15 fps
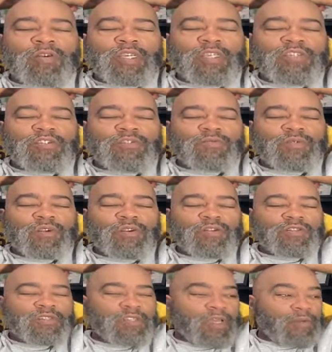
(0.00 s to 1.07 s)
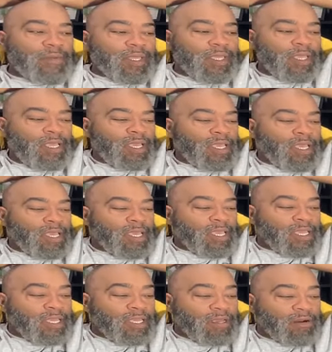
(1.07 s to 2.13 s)
issues with her stomach.
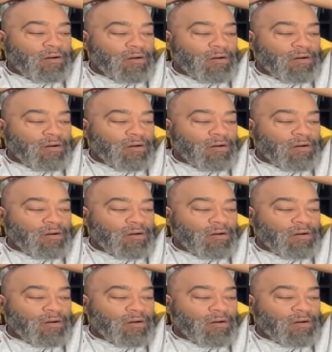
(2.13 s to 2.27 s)
Heal,